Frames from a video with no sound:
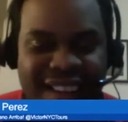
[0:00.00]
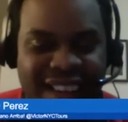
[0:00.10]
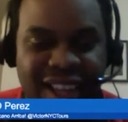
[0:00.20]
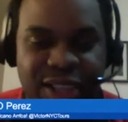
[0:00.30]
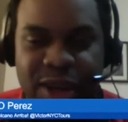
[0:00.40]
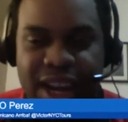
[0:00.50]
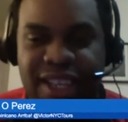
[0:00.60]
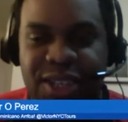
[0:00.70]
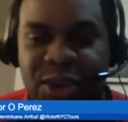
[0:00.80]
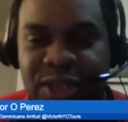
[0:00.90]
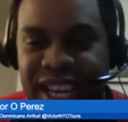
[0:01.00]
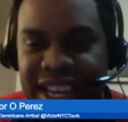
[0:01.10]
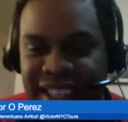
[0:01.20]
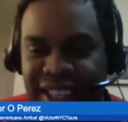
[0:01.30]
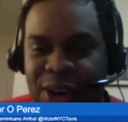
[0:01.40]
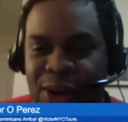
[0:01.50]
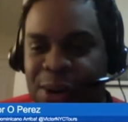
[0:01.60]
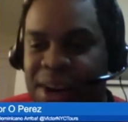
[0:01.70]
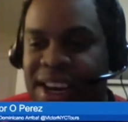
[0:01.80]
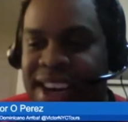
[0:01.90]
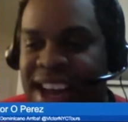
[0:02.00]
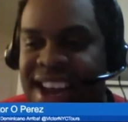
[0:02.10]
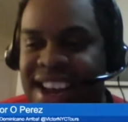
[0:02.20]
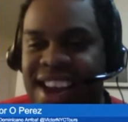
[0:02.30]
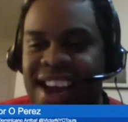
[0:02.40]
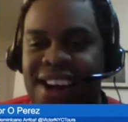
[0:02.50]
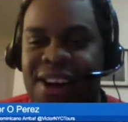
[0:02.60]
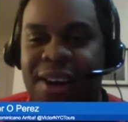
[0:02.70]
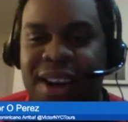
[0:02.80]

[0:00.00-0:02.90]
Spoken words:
So, guys, as you could tell, Corey and I are